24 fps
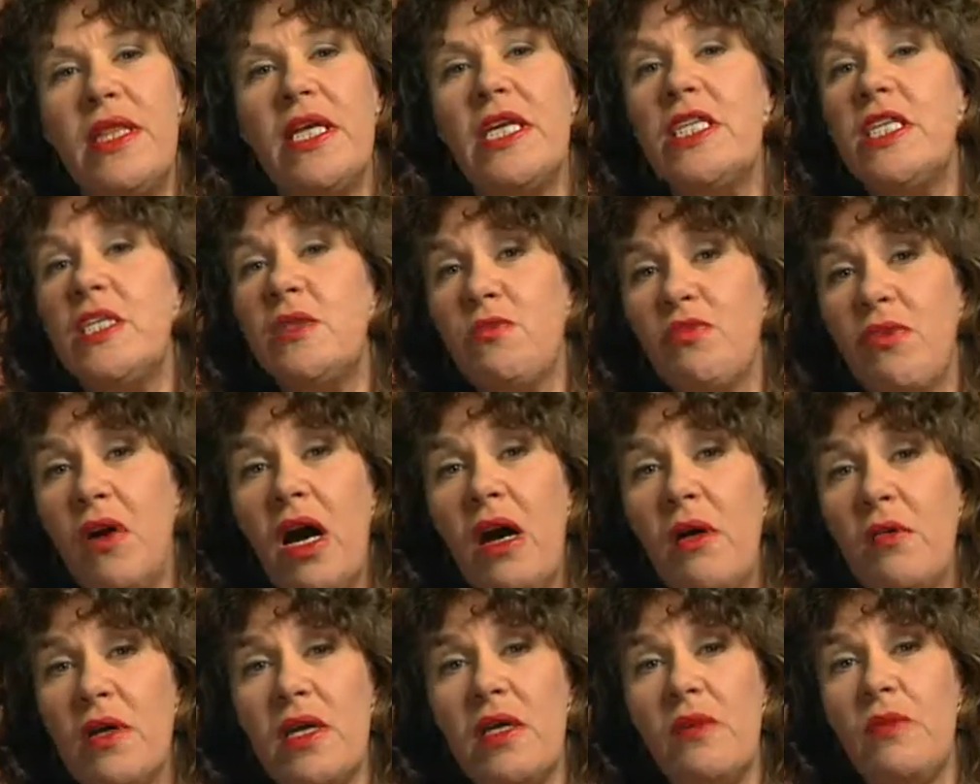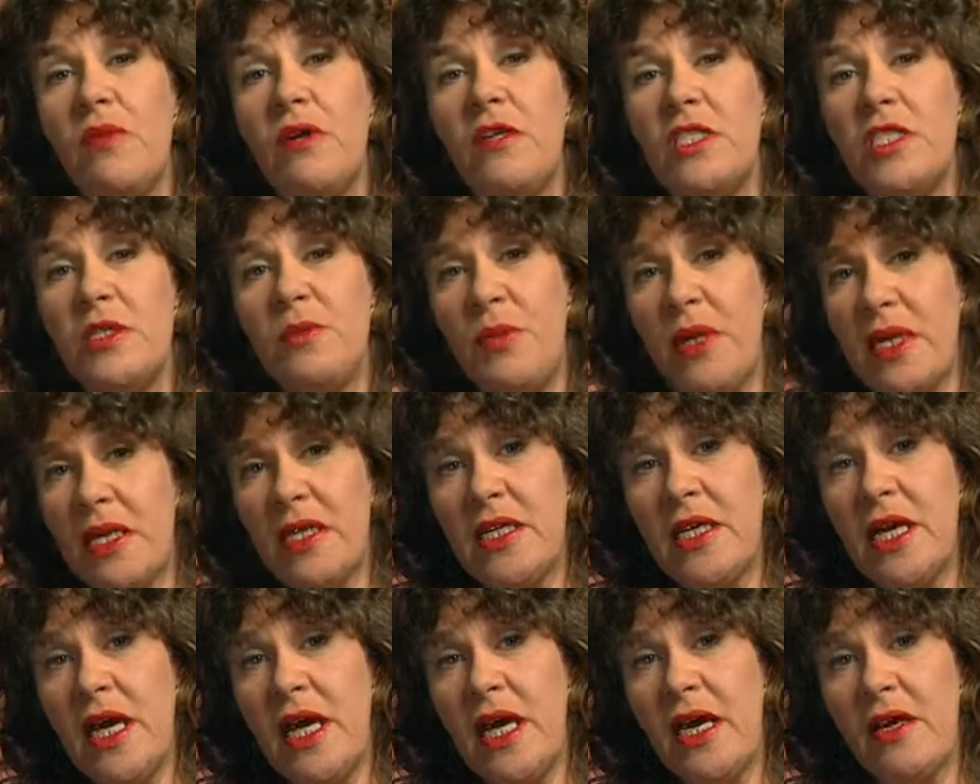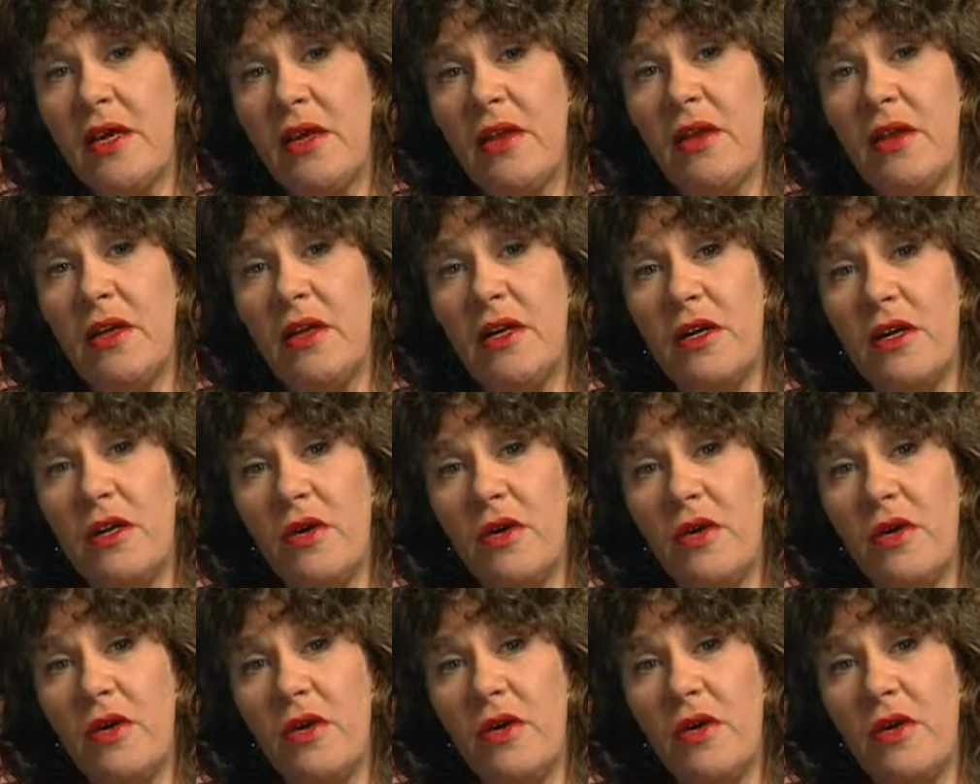This is probably the most spectacular